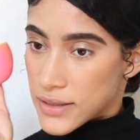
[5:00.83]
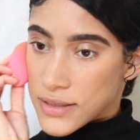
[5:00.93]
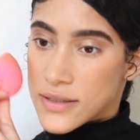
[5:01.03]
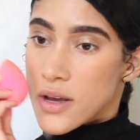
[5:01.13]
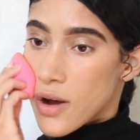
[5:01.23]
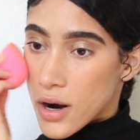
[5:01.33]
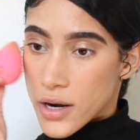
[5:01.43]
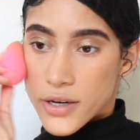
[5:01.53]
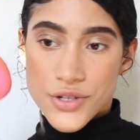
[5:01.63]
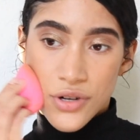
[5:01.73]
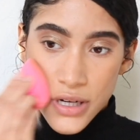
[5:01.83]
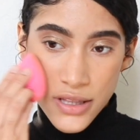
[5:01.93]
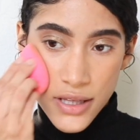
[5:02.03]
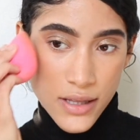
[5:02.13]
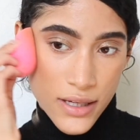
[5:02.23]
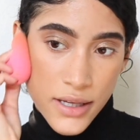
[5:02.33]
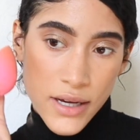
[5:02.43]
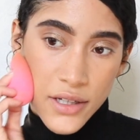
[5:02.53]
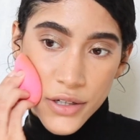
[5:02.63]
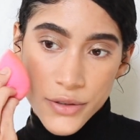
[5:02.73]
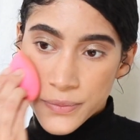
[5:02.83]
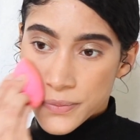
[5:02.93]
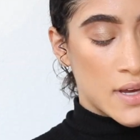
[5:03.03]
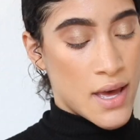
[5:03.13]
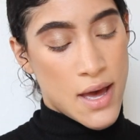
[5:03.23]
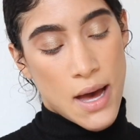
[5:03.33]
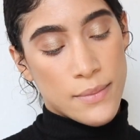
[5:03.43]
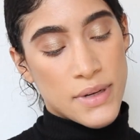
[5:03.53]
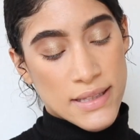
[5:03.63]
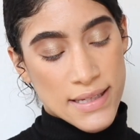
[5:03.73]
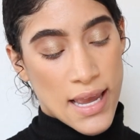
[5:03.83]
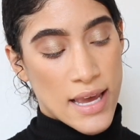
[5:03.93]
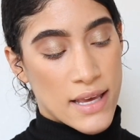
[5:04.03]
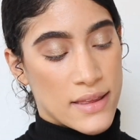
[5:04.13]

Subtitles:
isn't harsh or anything like that, you know? I'm gonna take